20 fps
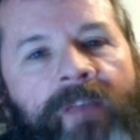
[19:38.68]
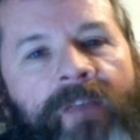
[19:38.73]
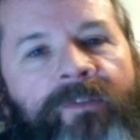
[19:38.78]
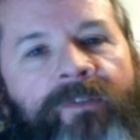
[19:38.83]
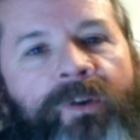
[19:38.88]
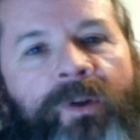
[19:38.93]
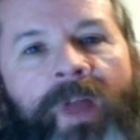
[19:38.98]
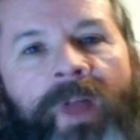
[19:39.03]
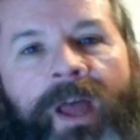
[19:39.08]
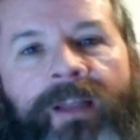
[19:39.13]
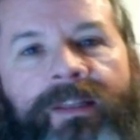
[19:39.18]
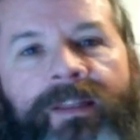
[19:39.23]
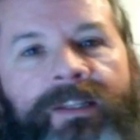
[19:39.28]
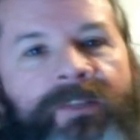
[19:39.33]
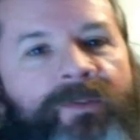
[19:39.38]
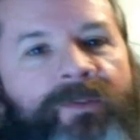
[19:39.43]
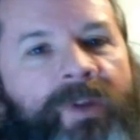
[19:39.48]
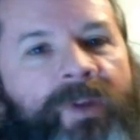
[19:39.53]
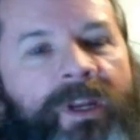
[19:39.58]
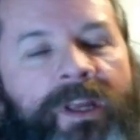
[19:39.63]
you like this
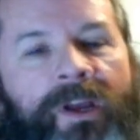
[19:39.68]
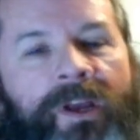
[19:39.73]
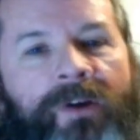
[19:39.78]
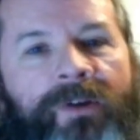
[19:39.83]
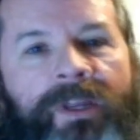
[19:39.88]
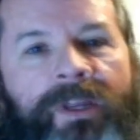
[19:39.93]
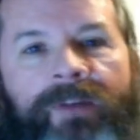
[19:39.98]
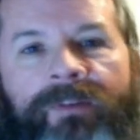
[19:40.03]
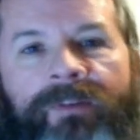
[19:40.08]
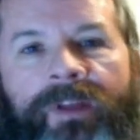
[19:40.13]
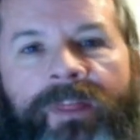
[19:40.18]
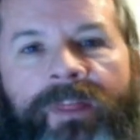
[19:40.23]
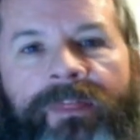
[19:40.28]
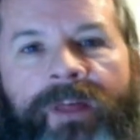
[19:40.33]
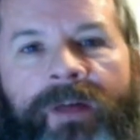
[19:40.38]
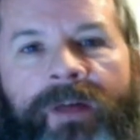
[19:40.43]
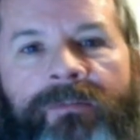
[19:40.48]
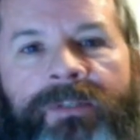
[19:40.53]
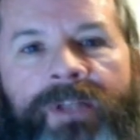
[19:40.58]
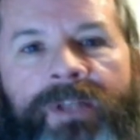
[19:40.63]
video, give it a
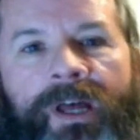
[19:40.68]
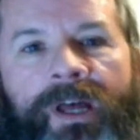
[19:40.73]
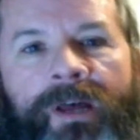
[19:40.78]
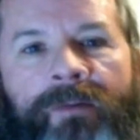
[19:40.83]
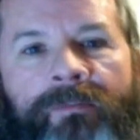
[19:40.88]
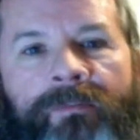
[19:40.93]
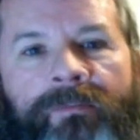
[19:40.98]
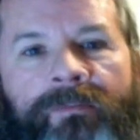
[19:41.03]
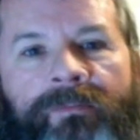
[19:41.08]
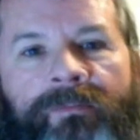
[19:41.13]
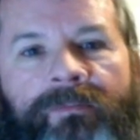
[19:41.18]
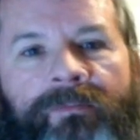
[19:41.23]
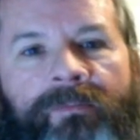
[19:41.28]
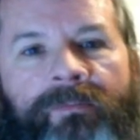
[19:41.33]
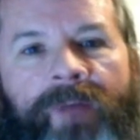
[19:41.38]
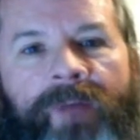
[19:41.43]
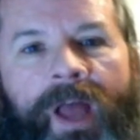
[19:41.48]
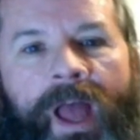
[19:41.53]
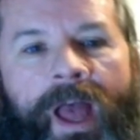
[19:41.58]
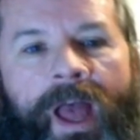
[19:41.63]
thumbs up.
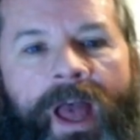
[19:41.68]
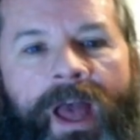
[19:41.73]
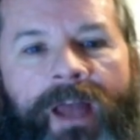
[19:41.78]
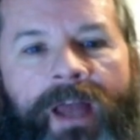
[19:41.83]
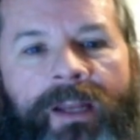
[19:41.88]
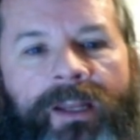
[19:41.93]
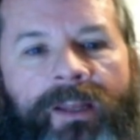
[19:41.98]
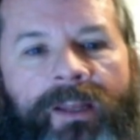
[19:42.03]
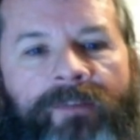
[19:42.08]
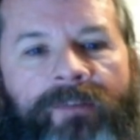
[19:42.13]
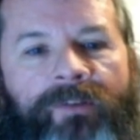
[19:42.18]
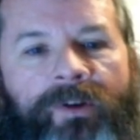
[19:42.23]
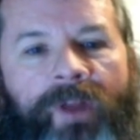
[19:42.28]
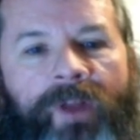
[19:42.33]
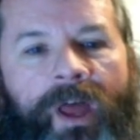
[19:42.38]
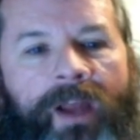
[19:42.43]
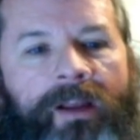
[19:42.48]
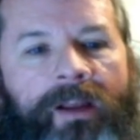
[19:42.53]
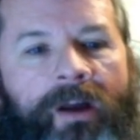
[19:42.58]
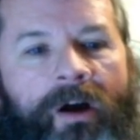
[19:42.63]
And if you
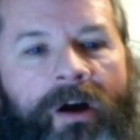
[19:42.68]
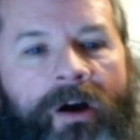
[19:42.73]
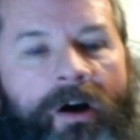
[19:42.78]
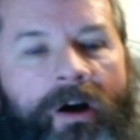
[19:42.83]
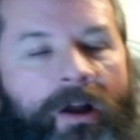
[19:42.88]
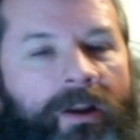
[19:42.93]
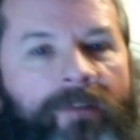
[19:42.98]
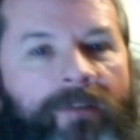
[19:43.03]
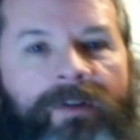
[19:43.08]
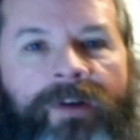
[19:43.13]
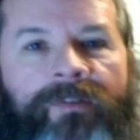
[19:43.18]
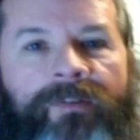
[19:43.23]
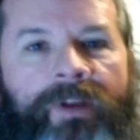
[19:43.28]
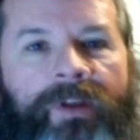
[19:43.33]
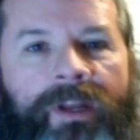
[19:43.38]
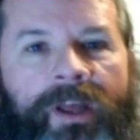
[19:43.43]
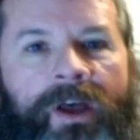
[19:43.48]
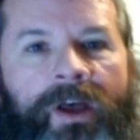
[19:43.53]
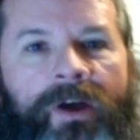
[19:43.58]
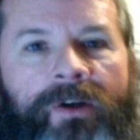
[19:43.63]
like all of our
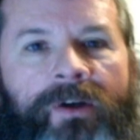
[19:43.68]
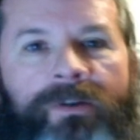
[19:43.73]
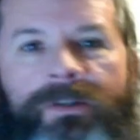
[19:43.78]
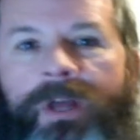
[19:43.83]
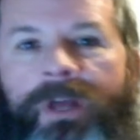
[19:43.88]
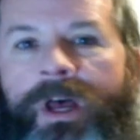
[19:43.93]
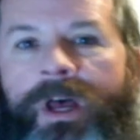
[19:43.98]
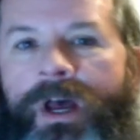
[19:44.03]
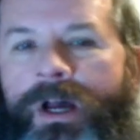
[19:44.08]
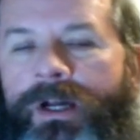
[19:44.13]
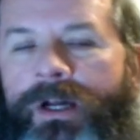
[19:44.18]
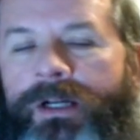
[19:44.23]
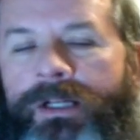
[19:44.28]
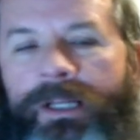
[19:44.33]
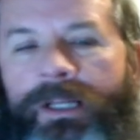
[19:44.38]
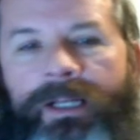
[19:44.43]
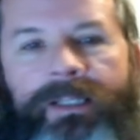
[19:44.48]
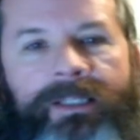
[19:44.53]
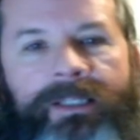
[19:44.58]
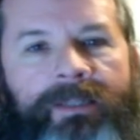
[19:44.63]
videos,
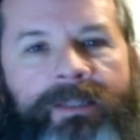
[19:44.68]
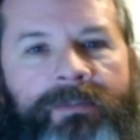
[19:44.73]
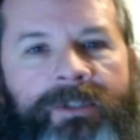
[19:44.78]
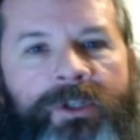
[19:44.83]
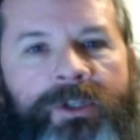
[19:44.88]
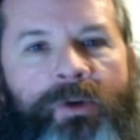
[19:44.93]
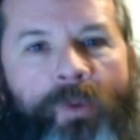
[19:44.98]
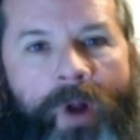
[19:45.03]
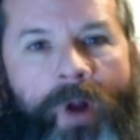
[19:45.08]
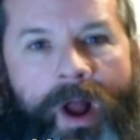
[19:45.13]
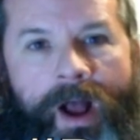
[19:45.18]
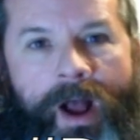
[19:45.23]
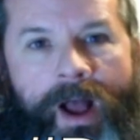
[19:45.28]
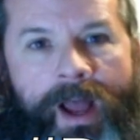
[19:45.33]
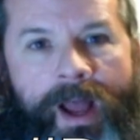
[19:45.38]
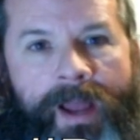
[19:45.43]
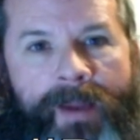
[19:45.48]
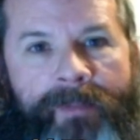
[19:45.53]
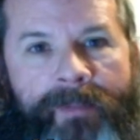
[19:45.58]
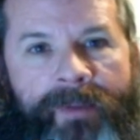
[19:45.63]
click
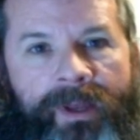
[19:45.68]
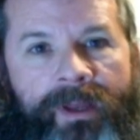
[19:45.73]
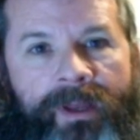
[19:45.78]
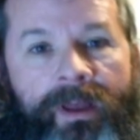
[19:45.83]
subscribe.